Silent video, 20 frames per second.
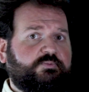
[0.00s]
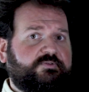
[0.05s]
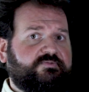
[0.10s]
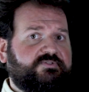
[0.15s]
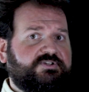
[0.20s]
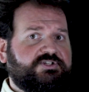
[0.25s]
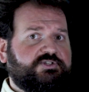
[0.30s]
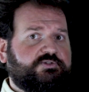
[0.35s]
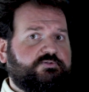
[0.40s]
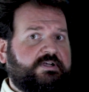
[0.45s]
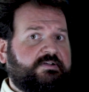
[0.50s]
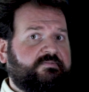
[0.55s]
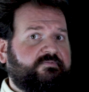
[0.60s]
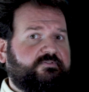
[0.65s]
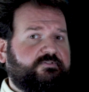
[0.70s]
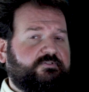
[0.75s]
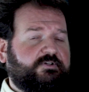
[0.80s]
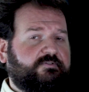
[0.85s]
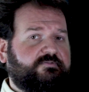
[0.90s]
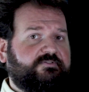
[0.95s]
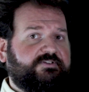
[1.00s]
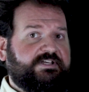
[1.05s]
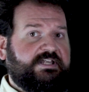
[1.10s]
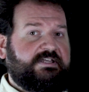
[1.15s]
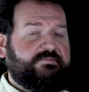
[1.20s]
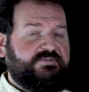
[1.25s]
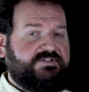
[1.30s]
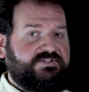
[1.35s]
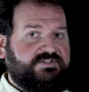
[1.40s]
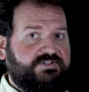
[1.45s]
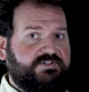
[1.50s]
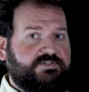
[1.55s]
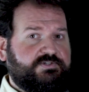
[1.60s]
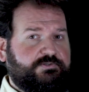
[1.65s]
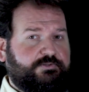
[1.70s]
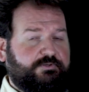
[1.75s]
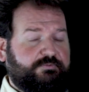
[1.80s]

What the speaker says: with the strength of the nemesis,